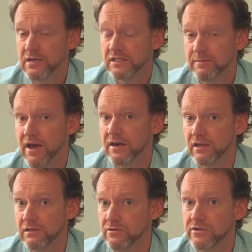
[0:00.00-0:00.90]
smart and
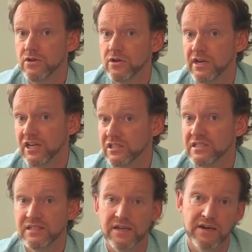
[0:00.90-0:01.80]
cluey, you can actually
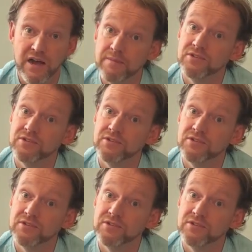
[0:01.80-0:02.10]
set it up